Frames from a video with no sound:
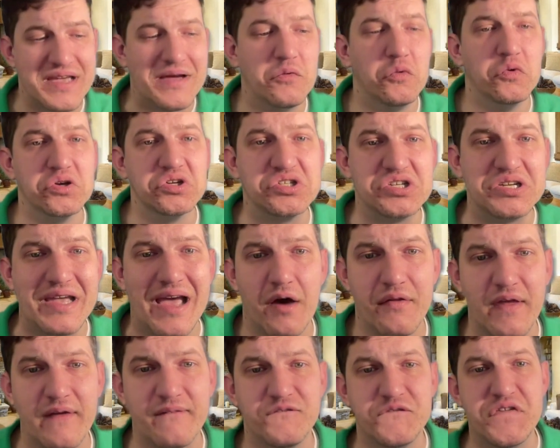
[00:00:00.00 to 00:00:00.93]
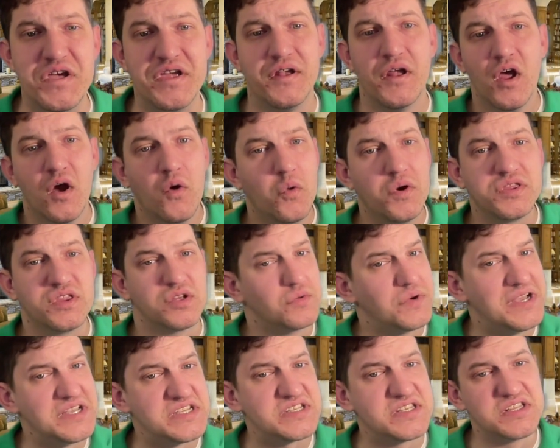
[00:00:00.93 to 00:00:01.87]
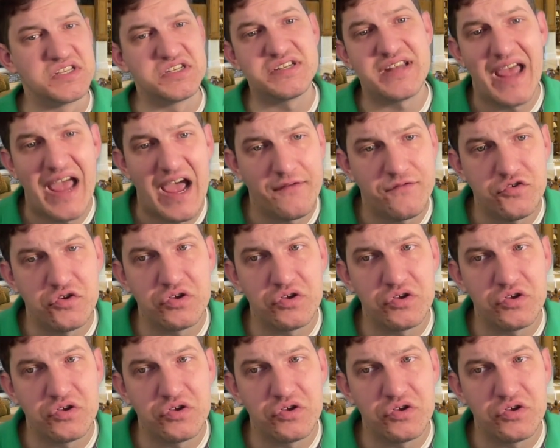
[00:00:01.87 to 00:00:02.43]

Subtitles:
and we'll see how they fit with the rest of the staff.